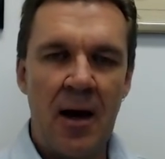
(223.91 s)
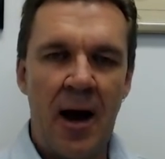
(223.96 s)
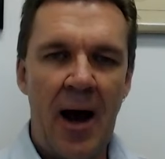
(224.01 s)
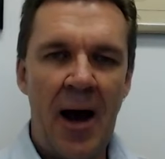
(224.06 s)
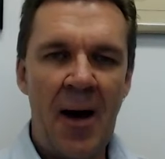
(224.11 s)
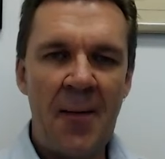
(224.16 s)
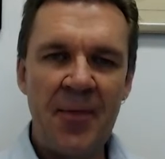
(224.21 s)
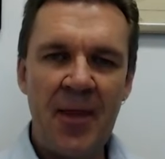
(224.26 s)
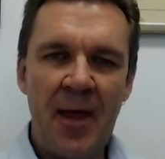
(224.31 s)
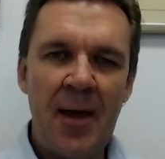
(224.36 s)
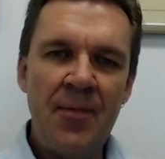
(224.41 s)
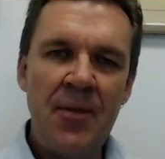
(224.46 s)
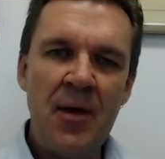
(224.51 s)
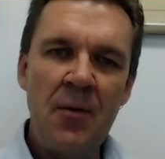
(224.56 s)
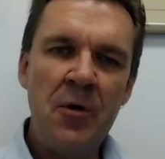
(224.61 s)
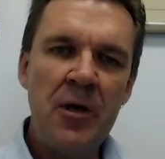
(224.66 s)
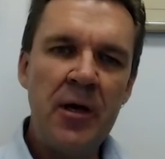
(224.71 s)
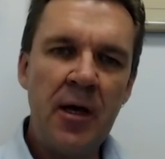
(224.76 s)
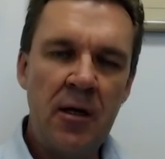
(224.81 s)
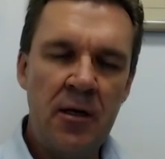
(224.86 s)
And then
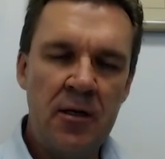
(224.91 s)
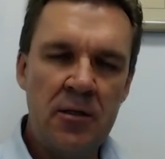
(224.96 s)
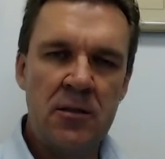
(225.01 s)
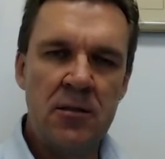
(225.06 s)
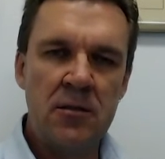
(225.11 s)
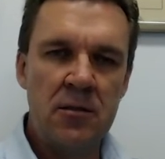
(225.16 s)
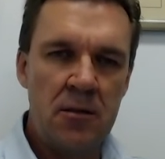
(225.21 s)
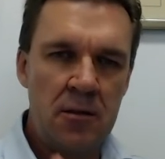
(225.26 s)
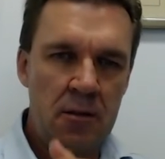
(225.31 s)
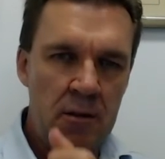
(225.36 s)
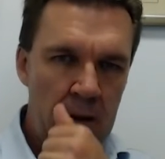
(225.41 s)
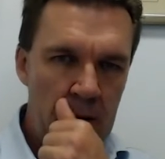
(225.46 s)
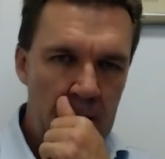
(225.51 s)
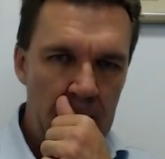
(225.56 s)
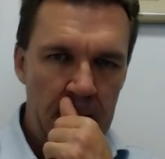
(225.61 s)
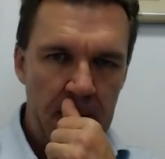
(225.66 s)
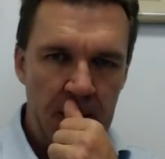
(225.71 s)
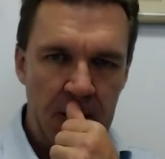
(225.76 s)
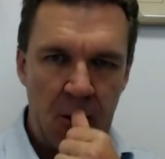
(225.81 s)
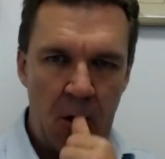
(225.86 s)
we get into
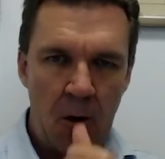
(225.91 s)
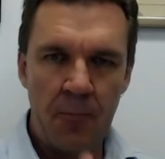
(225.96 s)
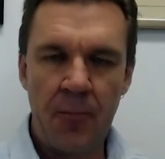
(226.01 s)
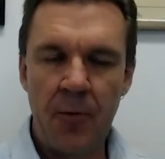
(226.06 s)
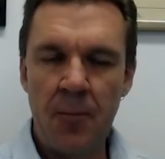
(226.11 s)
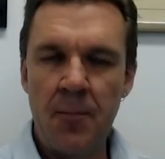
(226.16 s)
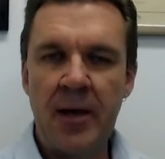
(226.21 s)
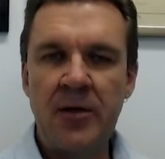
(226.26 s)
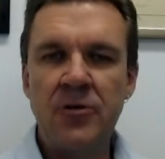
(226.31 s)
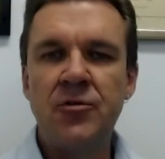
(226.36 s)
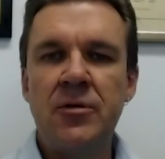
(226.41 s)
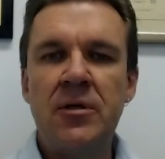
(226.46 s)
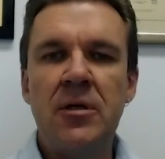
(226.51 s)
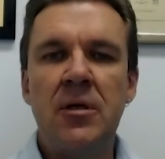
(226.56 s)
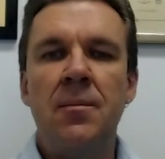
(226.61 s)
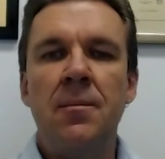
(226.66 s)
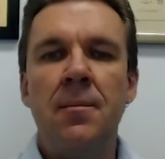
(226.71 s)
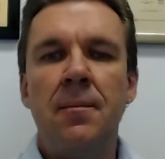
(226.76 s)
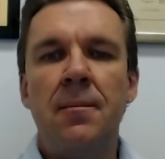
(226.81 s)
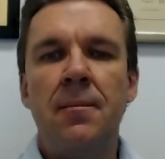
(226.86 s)
the
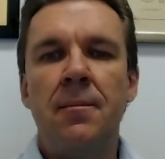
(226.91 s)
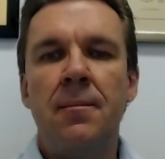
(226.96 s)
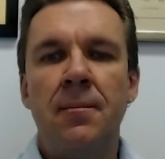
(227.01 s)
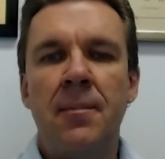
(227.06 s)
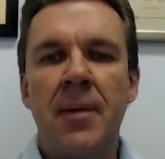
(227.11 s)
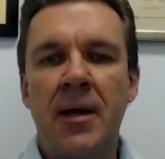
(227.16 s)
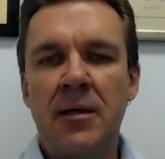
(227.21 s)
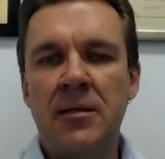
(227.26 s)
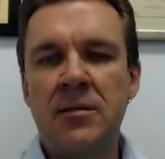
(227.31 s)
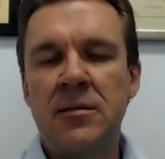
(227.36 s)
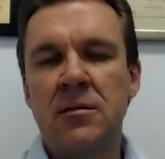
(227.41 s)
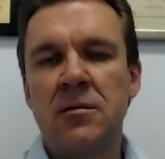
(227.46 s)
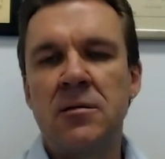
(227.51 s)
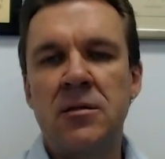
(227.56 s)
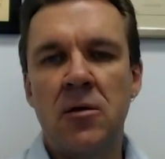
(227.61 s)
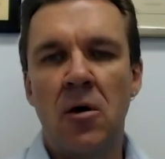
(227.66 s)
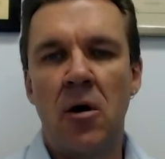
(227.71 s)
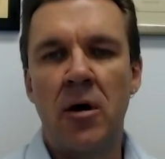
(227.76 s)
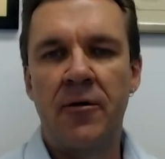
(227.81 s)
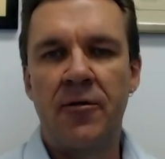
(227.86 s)
complementary medicine
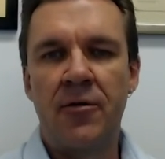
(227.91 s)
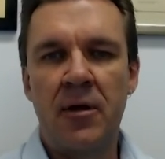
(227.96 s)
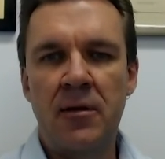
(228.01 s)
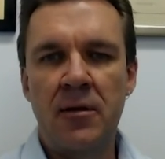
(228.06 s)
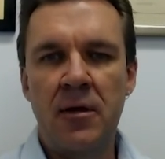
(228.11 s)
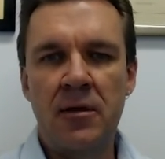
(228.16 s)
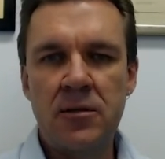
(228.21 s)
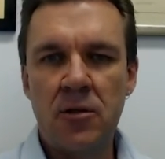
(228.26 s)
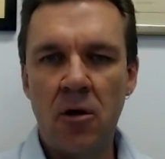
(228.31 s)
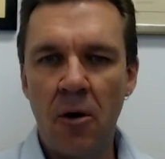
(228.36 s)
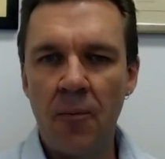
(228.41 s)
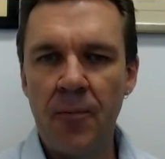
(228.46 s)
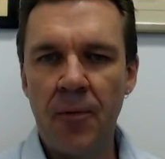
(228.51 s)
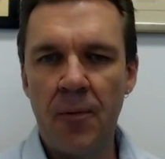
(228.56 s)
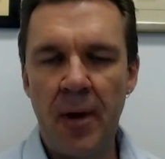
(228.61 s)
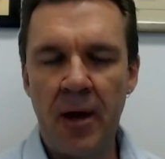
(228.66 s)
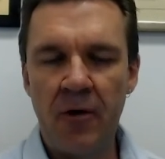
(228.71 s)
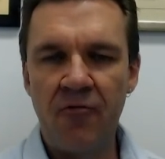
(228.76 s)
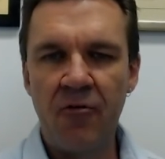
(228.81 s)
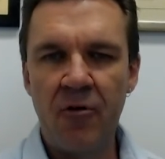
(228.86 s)
side of things. There's
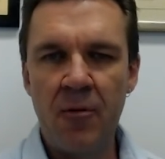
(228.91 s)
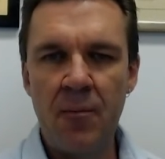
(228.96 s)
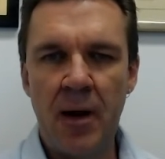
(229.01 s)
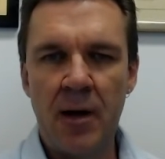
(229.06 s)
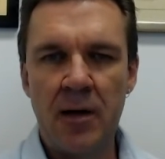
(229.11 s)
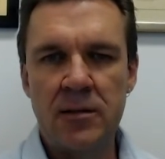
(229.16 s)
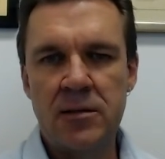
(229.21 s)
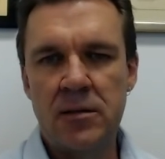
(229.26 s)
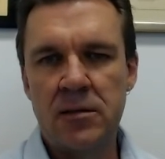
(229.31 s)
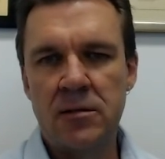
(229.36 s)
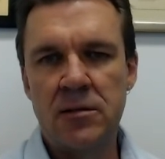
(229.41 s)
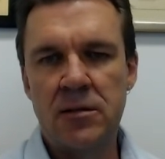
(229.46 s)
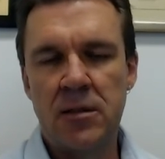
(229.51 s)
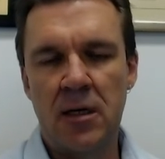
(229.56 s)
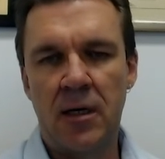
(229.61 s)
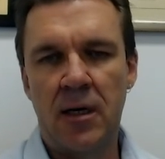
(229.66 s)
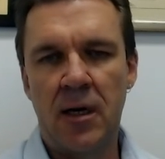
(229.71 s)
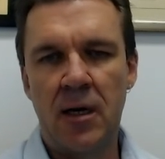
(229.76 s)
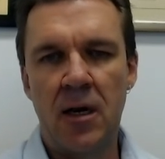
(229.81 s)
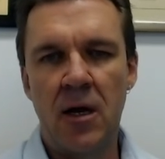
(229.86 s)
complementary medicines
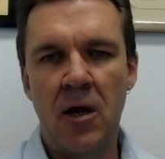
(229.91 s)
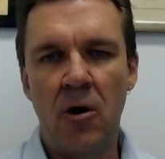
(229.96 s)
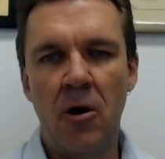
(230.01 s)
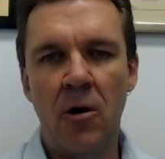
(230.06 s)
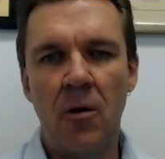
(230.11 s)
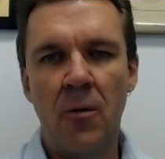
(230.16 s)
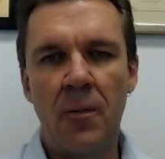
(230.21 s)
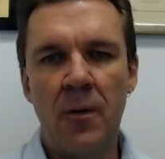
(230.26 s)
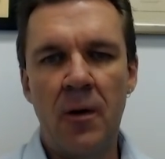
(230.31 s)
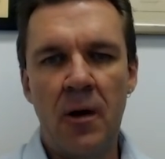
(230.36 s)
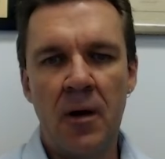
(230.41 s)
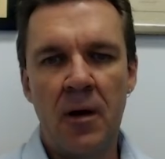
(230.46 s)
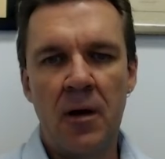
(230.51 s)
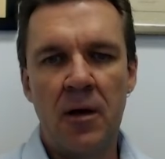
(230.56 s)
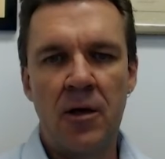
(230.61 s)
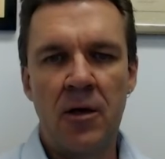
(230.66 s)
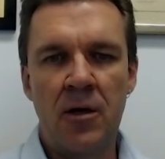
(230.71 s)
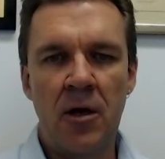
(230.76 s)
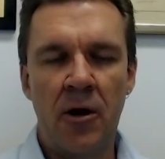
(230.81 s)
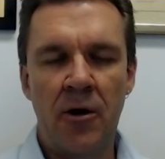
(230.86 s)
that can help,
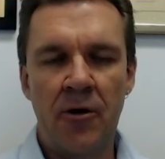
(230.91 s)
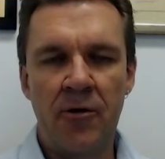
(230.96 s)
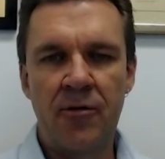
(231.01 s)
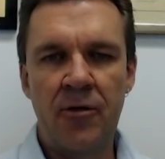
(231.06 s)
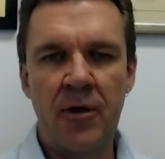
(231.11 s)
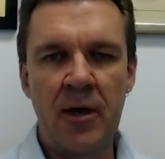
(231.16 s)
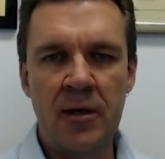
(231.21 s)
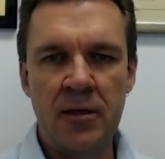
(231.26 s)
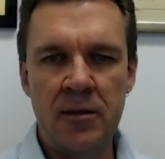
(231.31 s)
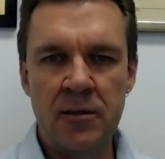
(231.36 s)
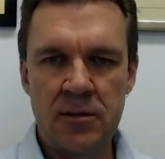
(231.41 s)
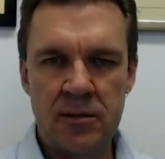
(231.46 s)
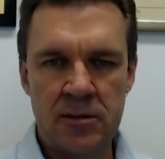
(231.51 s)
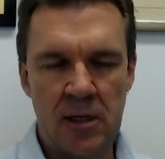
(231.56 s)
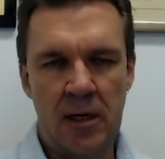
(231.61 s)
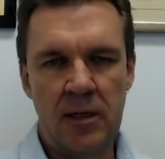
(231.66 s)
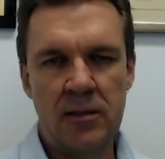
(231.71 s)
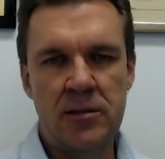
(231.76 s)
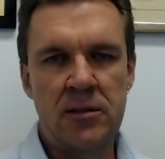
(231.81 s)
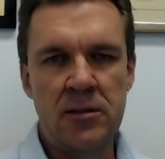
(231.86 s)
you know, things
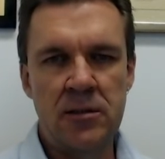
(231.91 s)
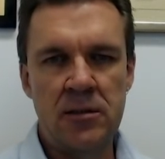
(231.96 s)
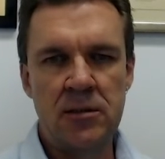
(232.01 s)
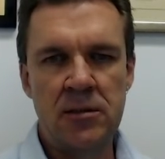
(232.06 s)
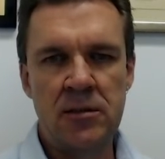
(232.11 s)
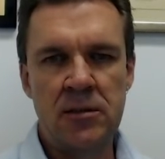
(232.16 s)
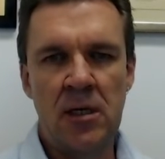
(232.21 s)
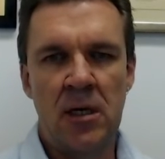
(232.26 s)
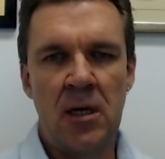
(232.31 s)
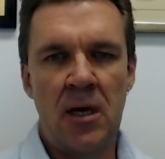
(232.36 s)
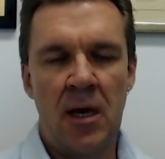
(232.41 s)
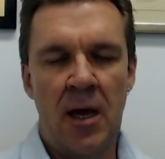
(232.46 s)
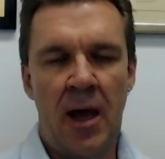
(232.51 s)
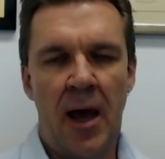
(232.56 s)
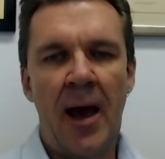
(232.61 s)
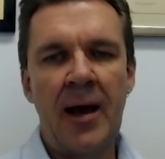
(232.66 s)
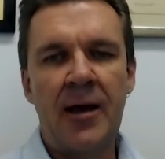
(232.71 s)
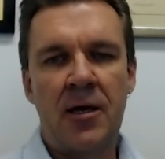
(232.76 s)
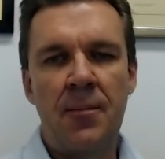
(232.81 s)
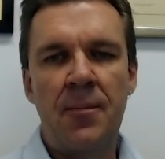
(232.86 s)
such as
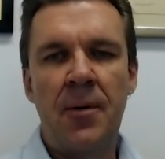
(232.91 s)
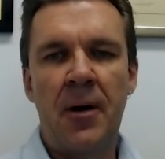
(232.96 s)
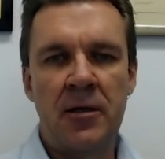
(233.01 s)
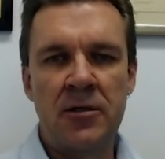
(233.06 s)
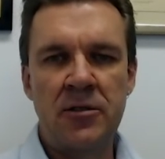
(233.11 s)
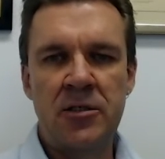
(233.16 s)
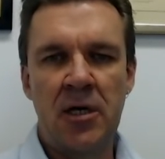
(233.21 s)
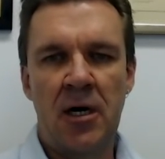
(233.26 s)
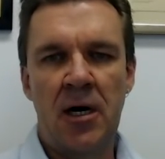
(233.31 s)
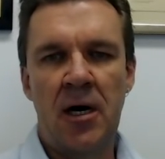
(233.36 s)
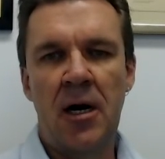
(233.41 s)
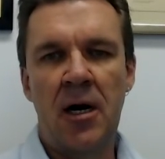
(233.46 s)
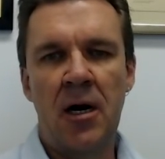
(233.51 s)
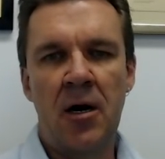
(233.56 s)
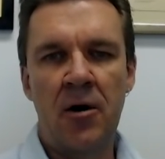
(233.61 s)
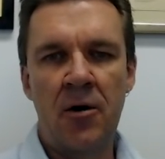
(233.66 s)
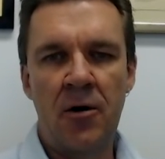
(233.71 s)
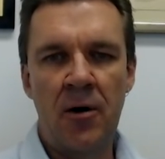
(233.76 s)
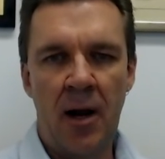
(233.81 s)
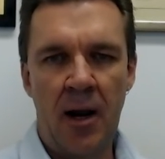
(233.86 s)

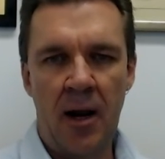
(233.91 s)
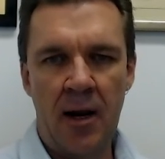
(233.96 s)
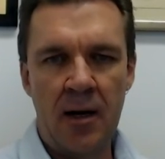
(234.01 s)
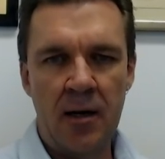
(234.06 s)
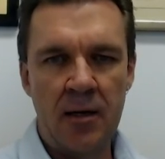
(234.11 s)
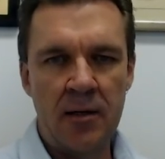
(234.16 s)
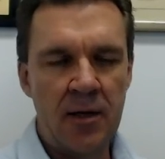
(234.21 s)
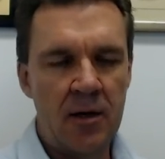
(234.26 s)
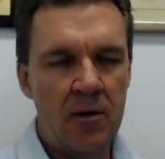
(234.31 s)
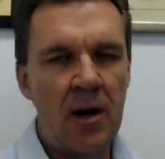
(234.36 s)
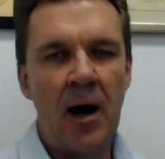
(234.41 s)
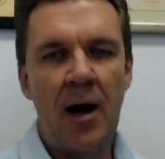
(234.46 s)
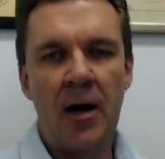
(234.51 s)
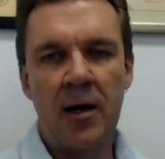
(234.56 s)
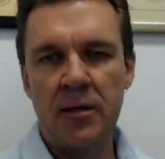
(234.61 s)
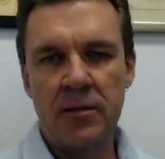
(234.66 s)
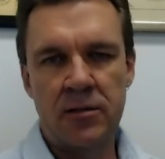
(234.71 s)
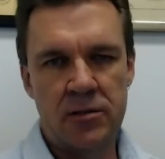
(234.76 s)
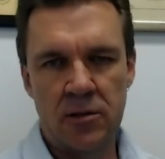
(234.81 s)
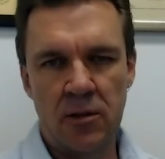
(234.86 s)
acupuncture, and there
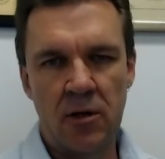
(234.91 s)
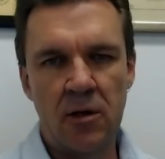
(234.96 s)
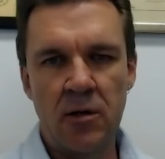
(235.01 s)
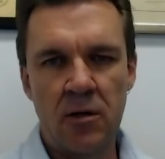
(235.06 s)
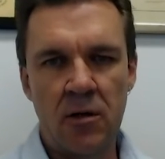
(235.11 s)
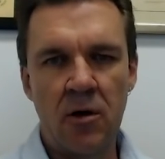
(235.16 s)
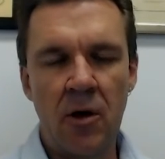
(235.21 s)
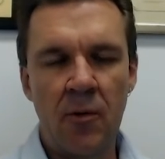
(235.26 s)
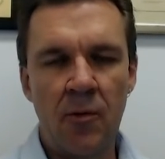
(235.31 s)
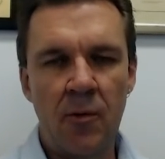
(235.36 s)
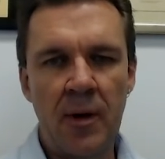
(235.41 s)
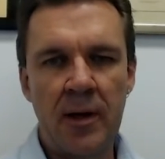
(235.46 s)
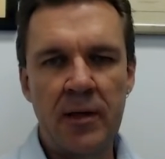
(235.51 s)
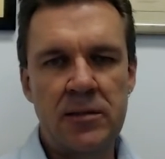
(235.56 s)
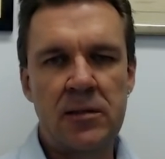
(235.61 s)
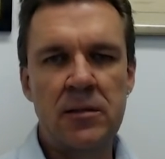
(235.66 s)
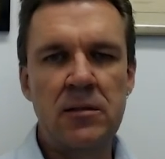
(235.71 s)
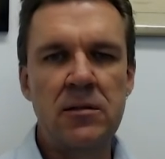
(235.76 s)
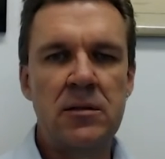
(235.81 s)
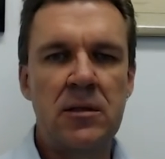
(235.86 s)
are certain herbal
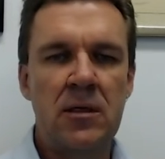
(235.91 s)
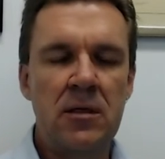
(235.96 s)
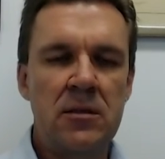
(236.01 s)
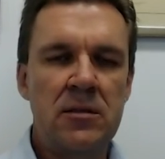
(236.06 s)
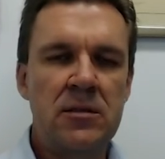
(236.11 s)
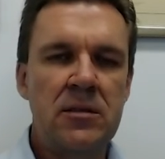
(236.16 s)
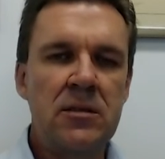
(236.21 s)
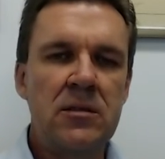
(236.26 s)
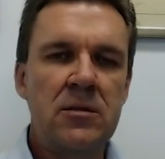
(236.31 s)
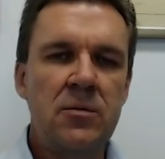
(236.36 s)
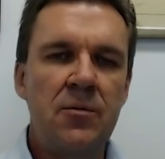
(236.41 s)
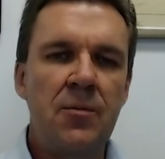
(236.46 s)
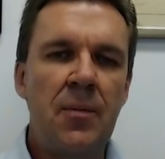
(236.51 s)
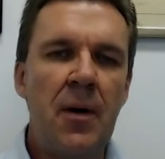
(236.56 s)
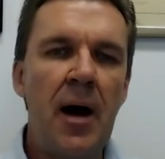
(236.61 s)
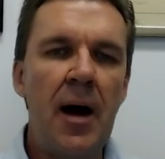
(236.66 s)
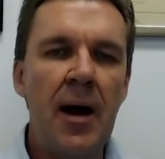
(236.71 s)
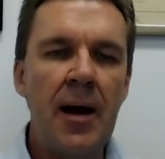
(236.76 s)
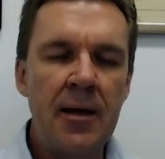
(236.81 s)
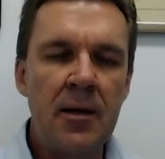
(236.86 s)
medicines that can assist with
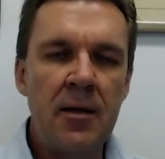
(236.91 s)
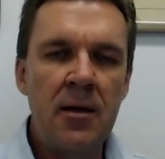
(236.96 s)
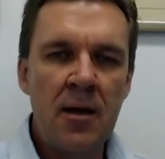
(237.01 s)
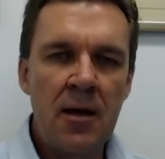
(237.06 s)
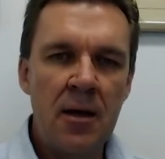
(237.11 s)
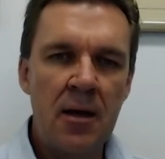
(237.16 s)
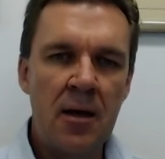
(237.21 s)
pain.